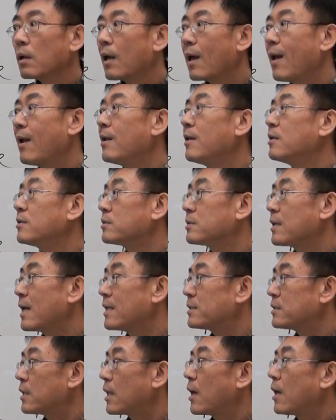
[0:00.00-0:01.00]
at least
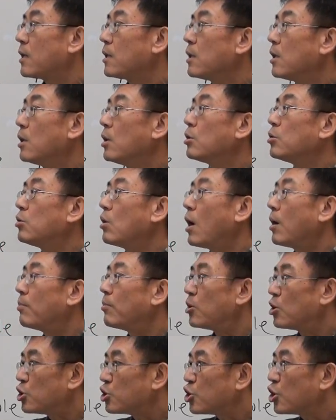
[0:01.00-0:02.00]
I said, you are a
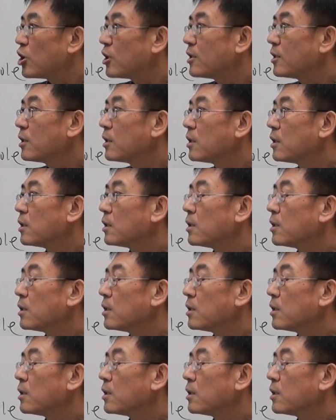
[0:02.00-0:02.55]
merchant,